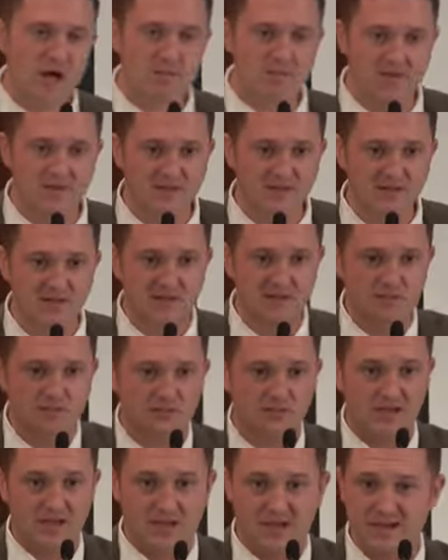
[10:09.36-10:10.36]
happened in
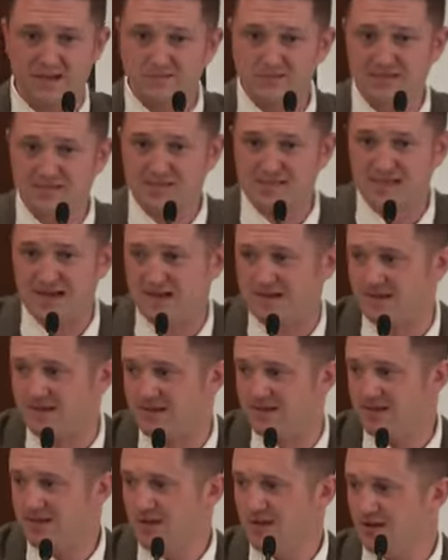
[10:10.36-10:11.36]
Dearborn, and it was
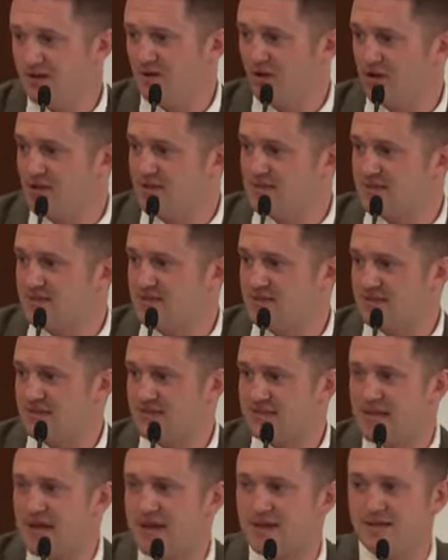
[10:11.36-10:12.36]
exactly like listening,
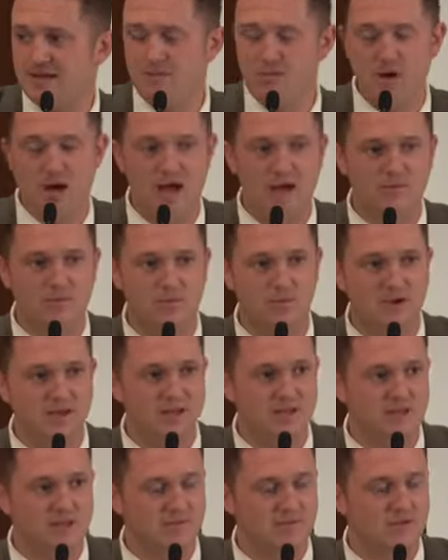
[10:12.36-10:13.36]
exactly what happened. We
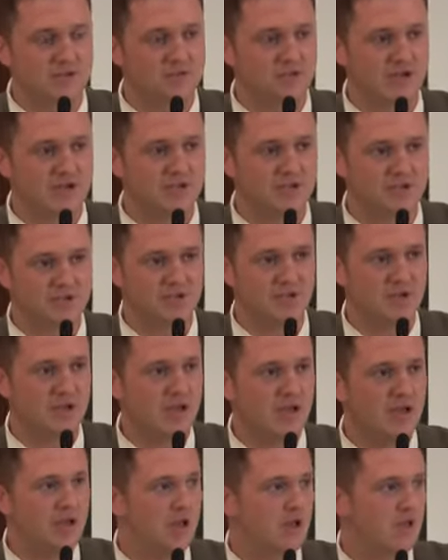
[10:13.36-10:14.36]
had a demonstration
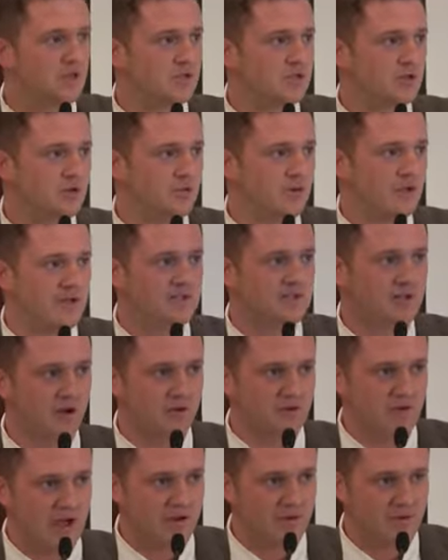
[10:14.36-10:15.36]
2 weeks
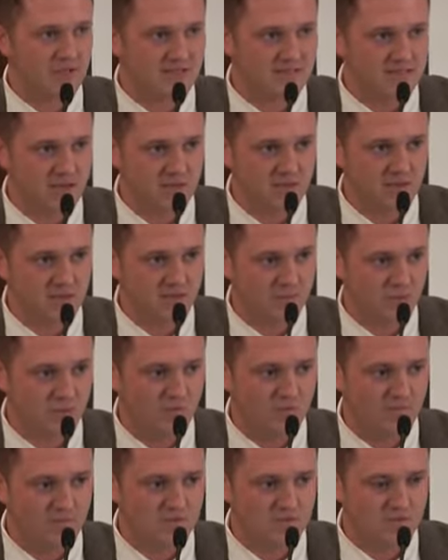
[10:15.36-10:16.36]
ago now in East London in
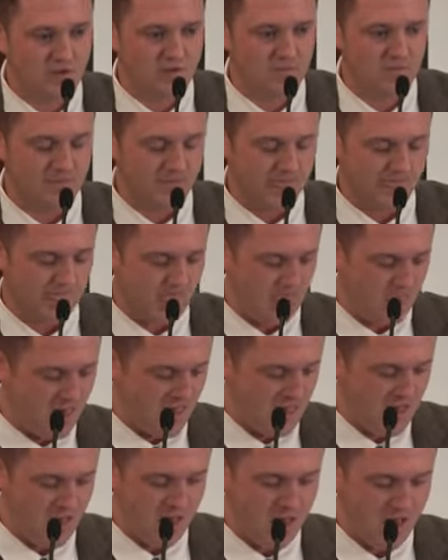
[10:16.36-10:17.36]
Walthamstow.
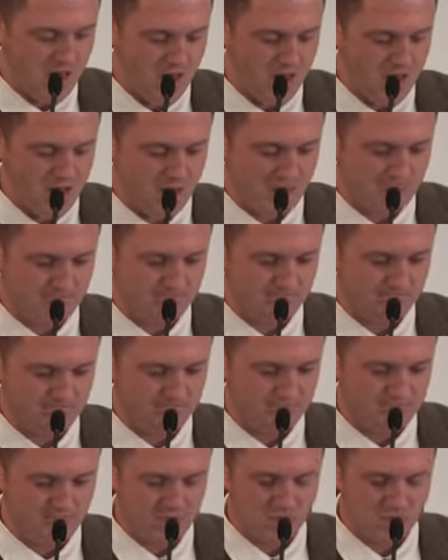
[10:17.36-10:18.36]
If